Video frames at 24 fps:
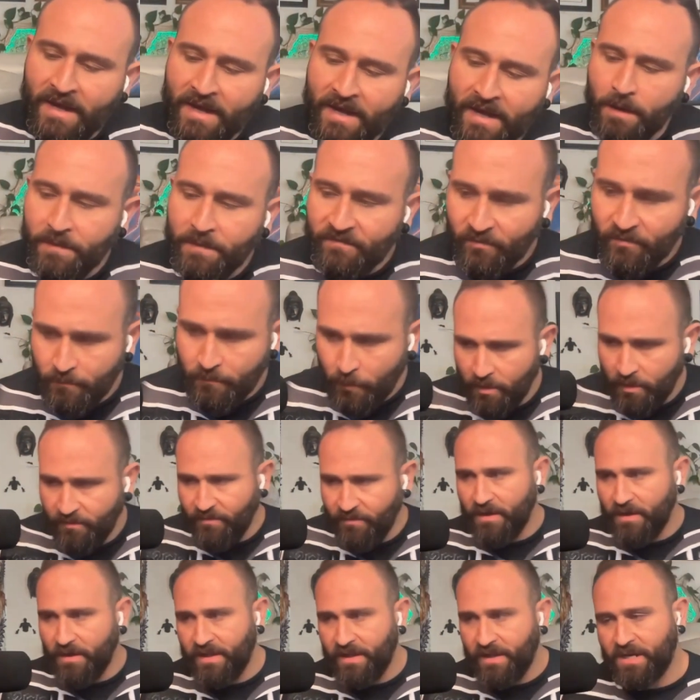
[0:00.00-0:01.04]
and coming from more
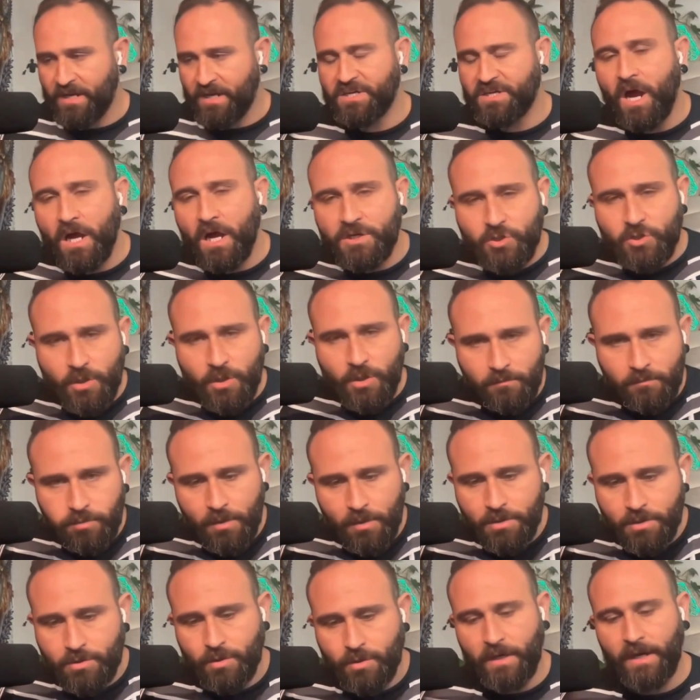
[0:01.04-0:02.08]
of a like a tantra
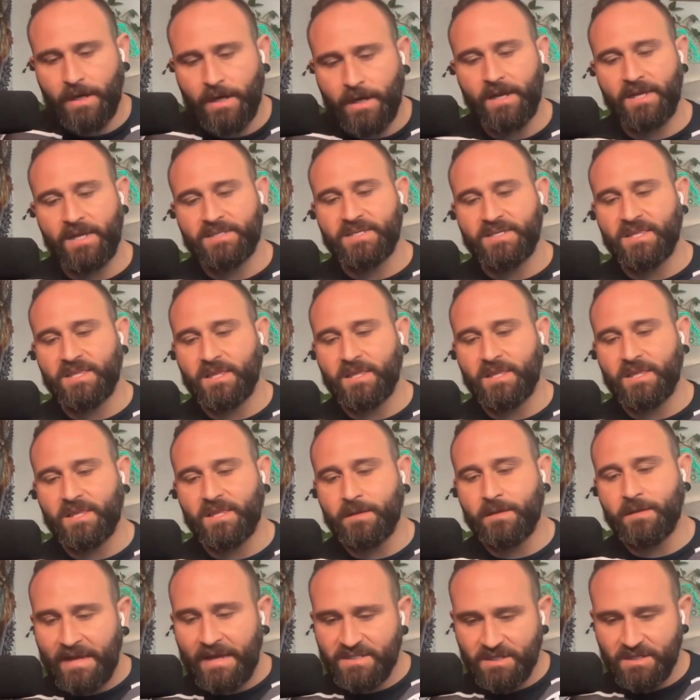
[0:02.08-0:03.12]
approach right it's like the
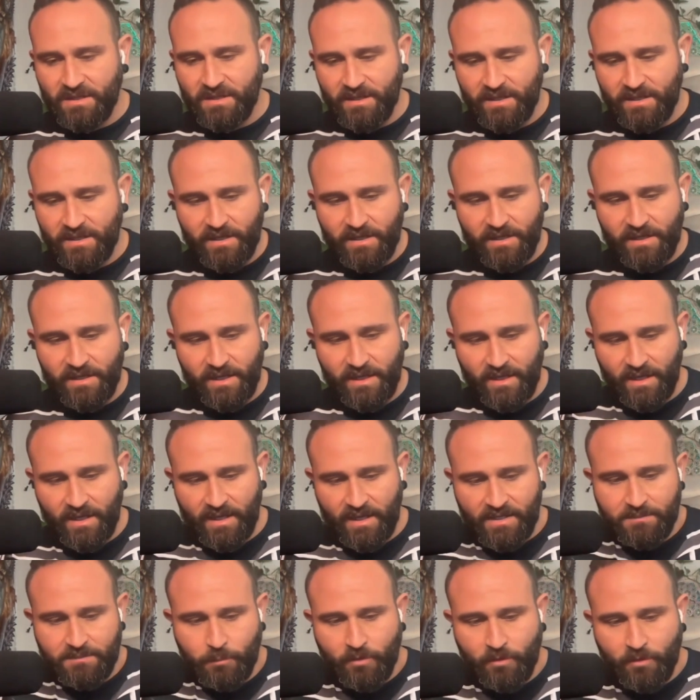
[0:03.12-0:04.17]
masculinity
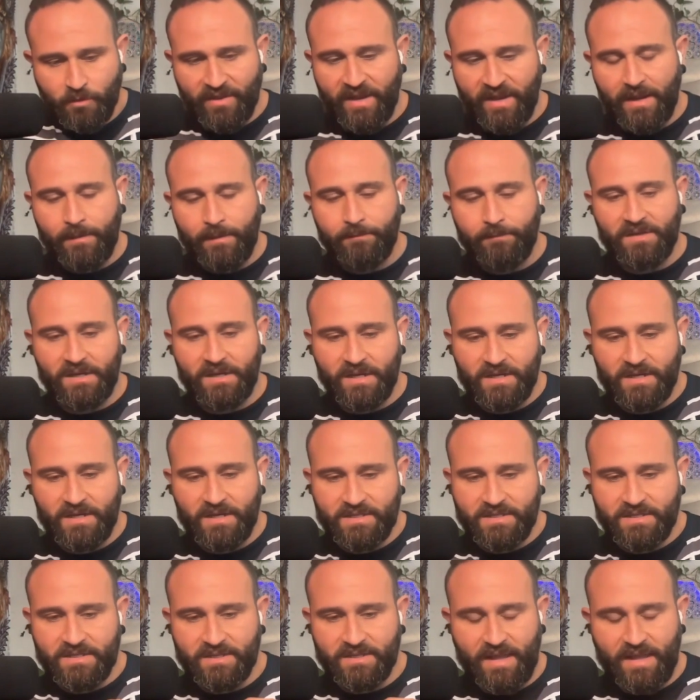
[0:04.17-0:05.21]
is more that
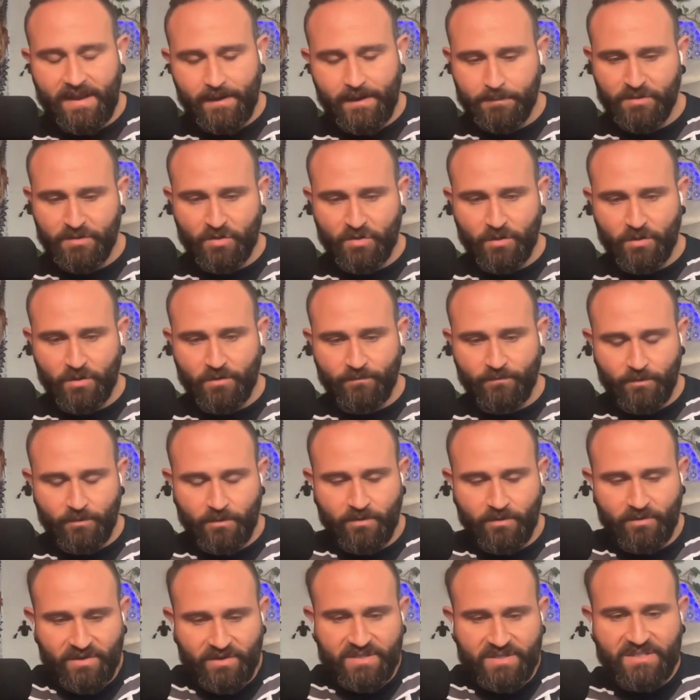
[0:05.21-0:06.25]
emptiness that
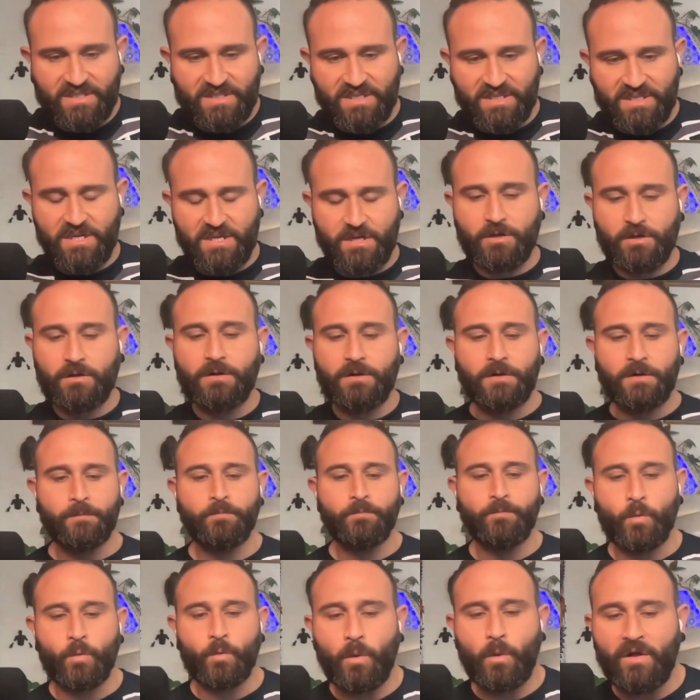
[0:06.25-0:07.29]
observer the seer
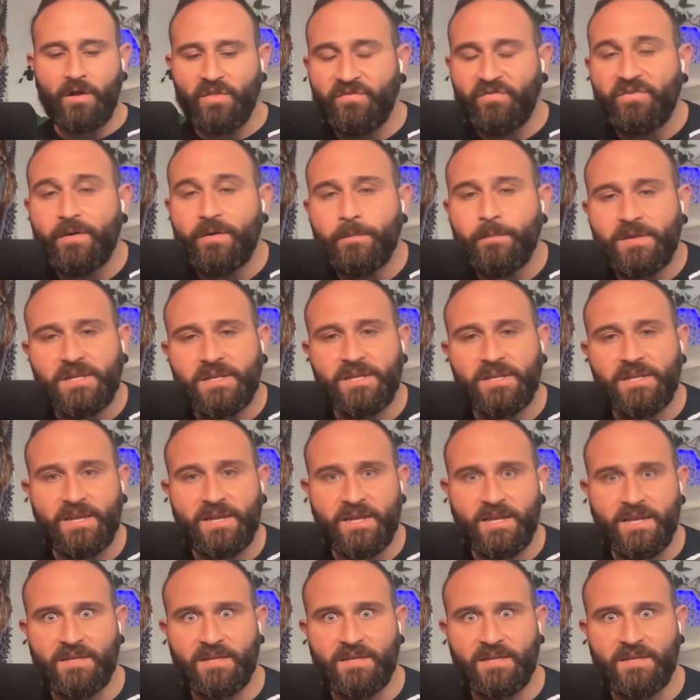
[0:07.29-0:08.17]
while the feminine